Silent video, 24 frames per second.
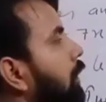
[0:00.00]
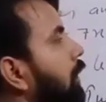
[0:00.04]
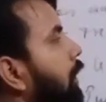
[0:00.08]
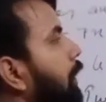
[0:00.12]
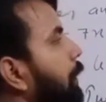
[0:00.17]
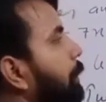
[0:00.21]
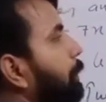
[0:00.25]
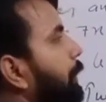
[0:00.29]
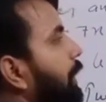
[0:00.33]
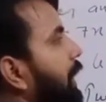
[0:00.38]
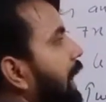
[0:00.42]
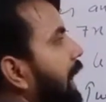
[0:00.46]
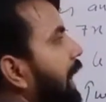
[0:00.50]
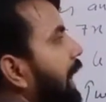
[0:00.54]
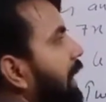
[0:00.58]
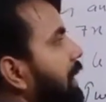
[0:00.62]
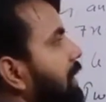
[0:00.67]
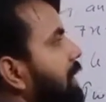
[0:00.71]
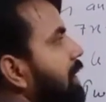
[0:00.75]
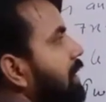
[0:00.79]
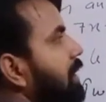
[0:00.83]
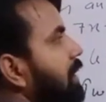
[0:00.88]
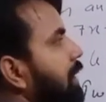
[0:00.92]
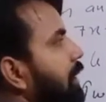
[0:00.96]
Beta x
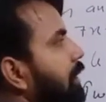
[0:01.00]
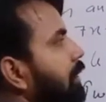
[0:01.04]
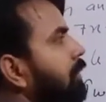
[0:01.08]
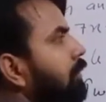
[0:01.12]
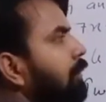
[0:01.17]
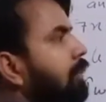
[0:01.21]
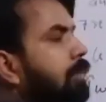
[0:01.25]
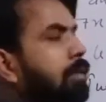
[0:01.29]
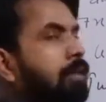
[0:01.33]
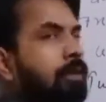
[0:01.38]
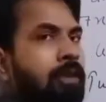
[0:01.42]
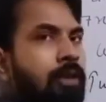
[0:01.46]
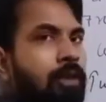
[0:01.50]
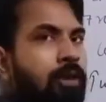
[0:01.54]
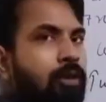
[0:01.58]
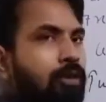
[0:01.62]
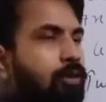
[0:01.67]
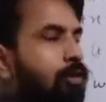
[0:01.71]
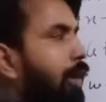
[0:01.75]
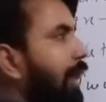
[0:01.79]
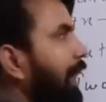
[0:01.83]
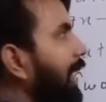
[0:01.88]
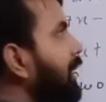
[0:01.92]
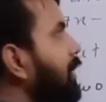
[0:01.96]
is here. So
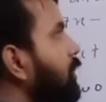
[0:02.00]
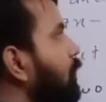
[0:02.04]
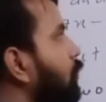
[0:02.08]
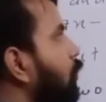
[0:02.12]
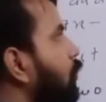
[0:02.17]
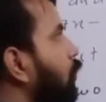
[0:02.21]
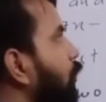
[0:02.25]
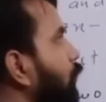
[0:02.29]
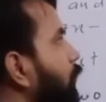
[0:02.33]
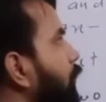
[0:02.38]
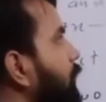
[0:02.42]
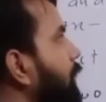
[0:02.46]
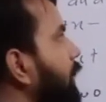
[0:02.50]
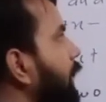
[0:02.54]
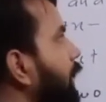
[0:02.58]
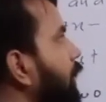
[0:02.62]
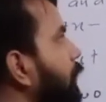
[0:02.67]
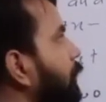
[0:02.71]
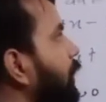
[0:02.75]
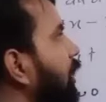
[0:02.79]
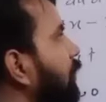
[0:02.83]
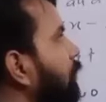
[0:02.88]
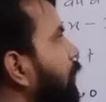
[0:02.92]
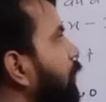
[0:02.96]
its coefficient
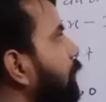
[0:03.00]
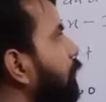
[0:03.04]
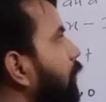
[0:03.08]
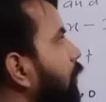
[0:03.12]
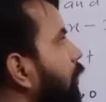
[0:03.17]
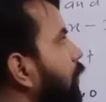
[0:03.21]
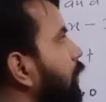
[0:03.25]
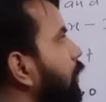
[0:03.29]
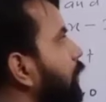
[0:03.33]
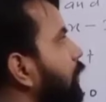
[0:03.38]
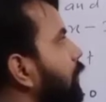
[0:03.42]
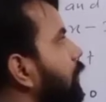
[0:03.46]
will be what?